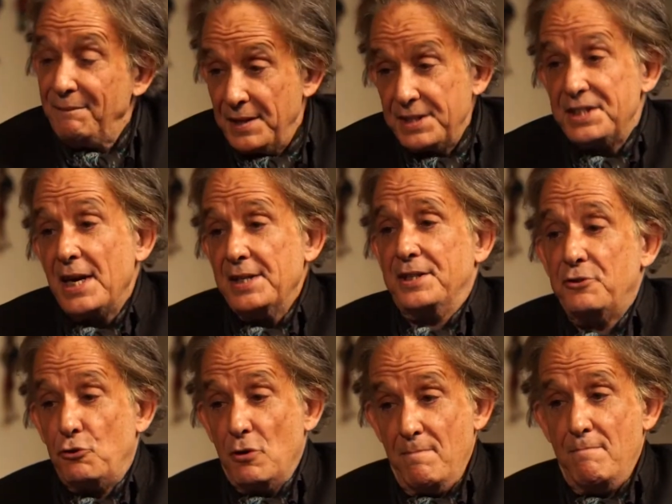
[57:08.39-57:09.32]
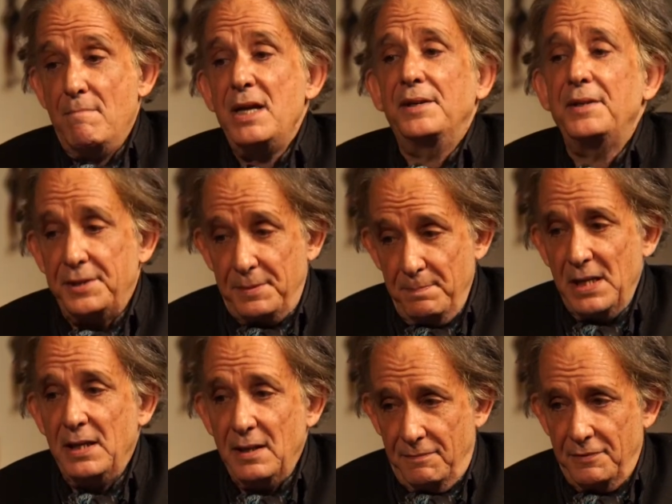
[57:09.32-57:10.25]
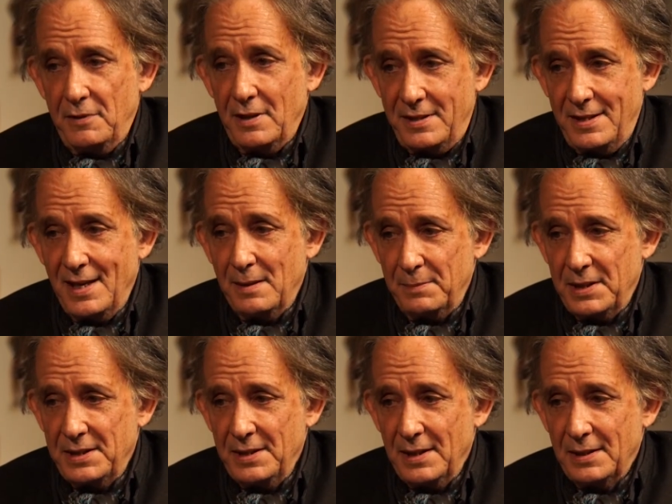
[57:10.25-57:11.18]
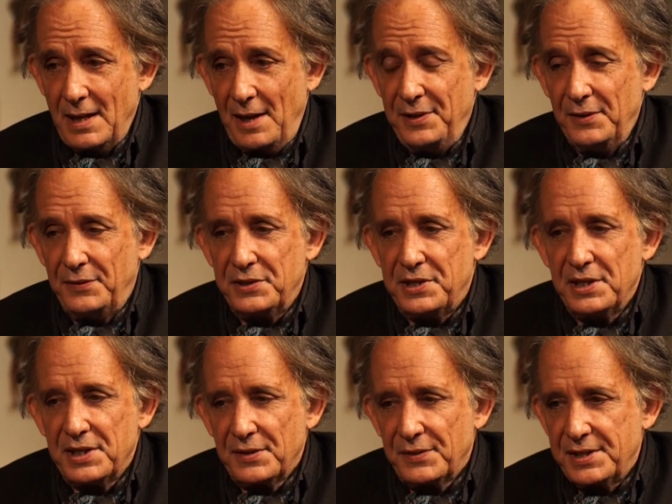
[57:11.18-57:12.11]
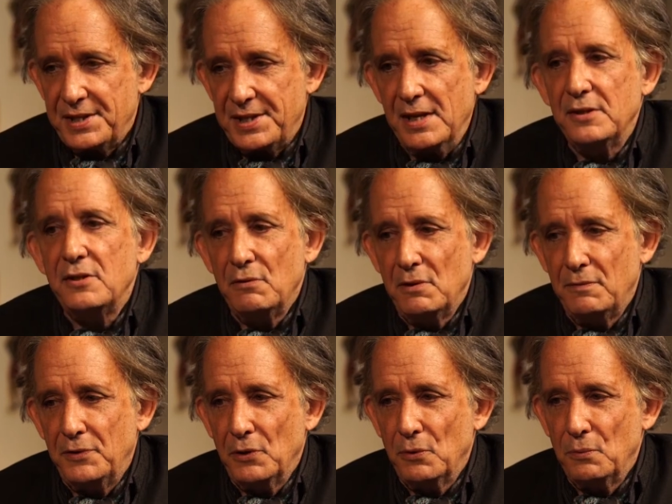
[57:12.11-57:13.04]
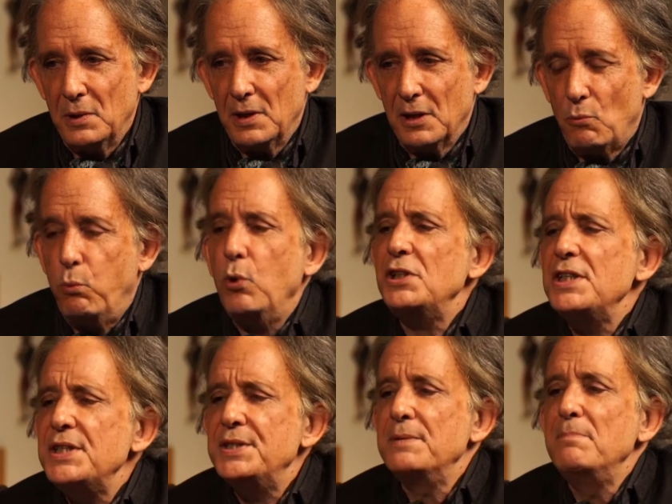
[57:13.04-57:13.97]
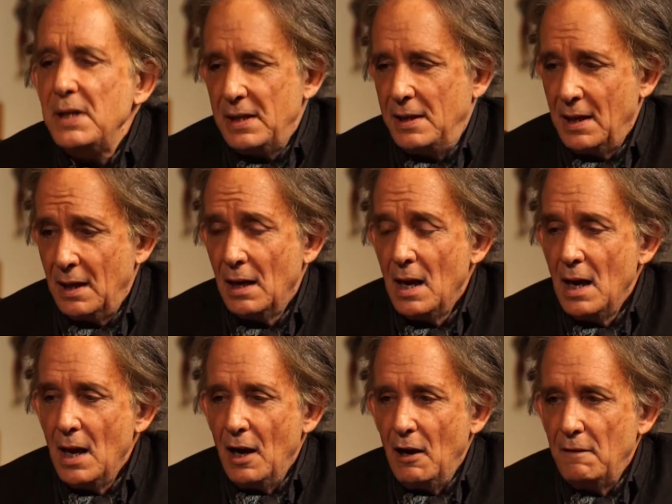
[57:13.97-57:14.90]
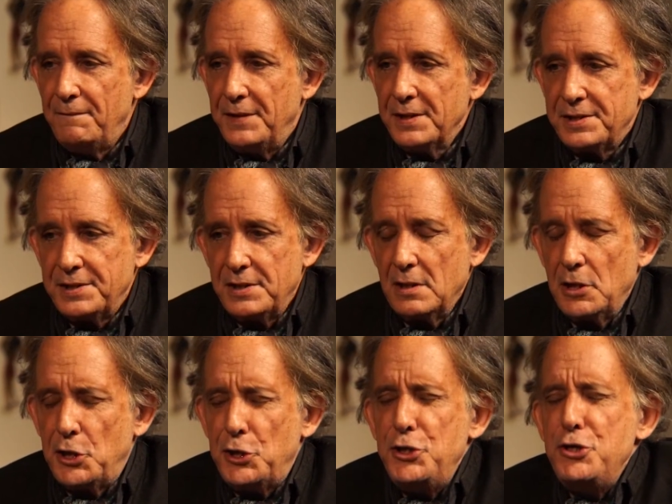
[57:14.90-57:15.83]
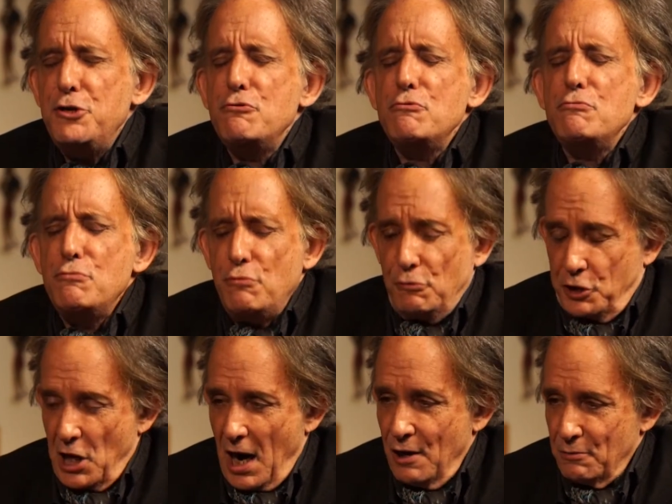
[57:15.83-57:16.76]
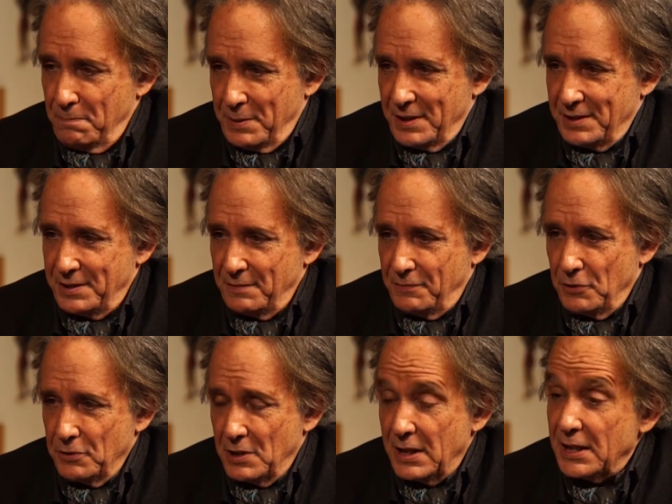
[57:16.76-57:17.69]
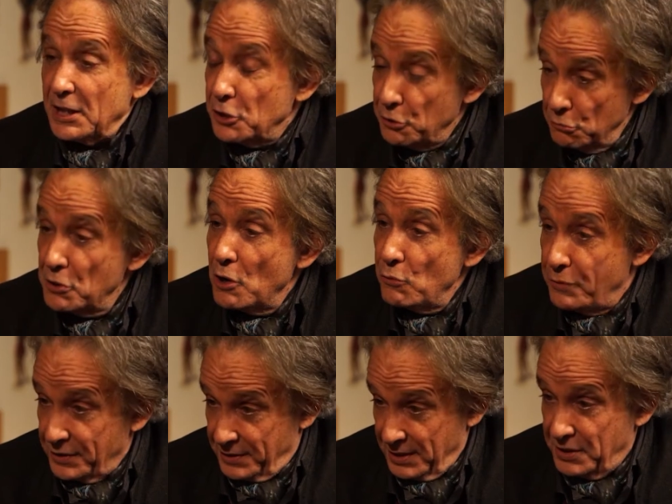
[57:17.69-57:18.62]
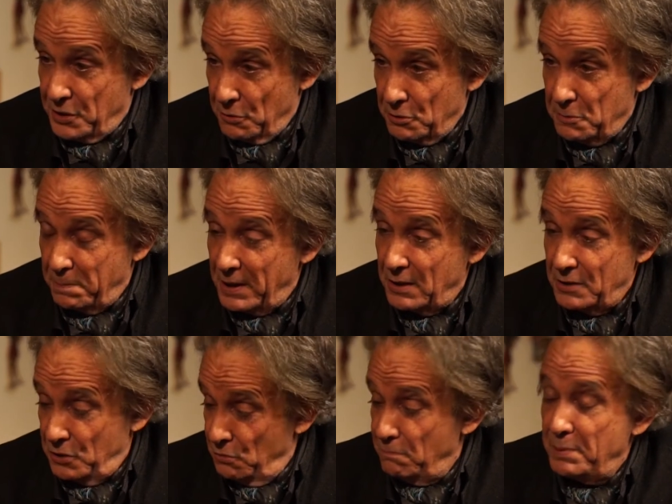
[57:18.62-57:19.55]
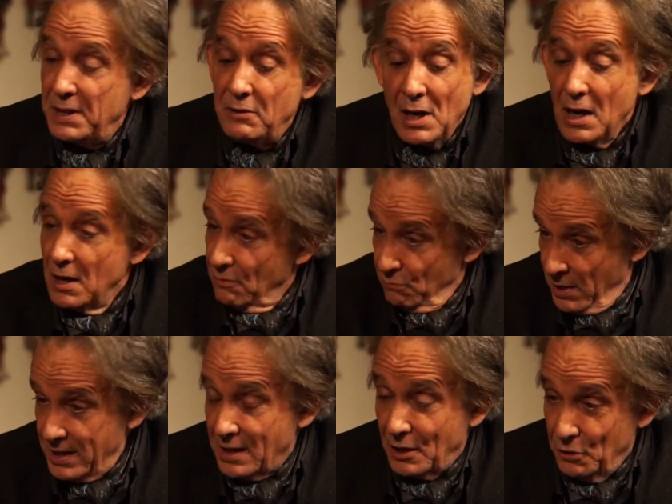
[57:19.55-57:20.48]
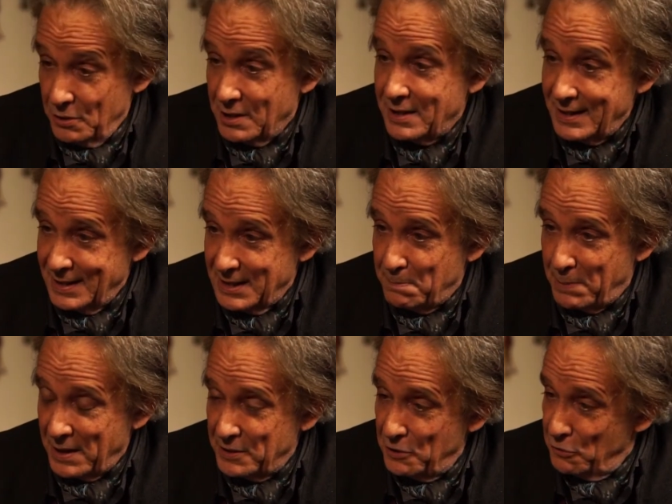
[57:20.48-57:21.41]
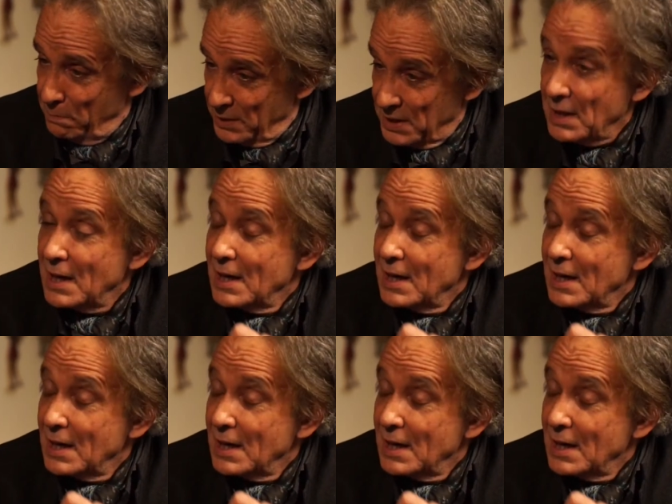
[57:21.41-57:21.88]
this has a tremendous meaning for our time, doesn't it? I think oh, this yeah. is at the center of your work. What is the meaning of this huge outburst of Kundalini? You know that it's huge because you've been running Kundalini Splendor, you've been